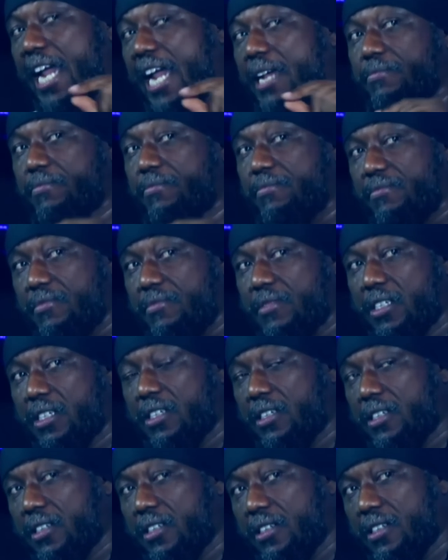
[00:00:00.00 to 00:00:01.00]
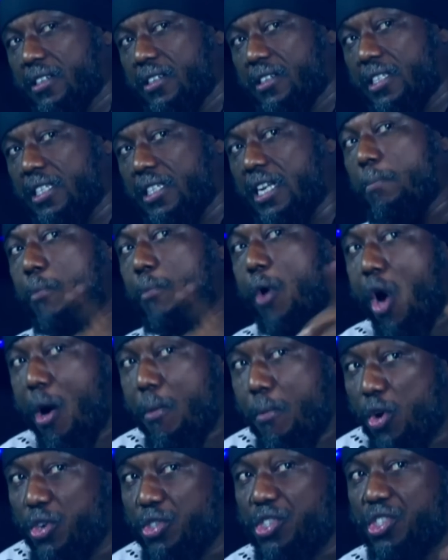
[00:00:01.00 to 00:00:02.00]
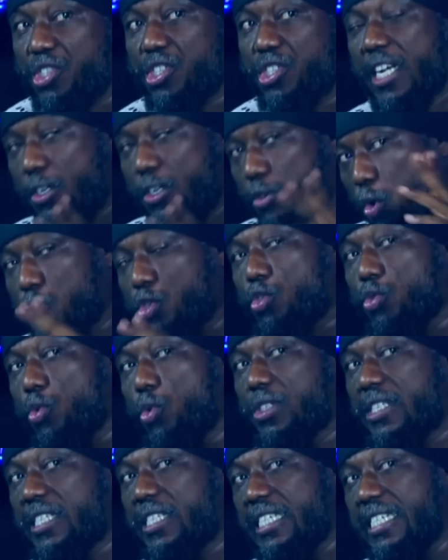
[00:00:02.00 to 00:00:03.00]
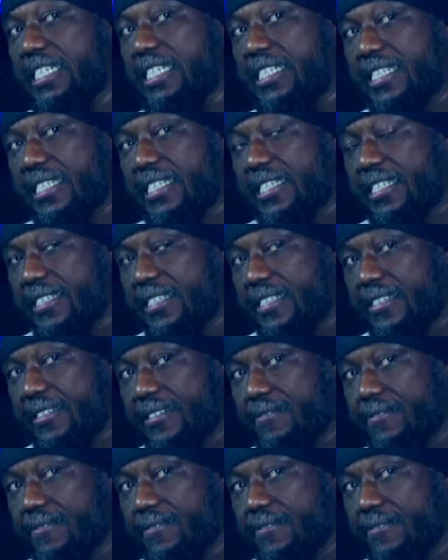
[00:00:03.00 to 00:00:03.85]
time, the Mormons, they don't sow seeds.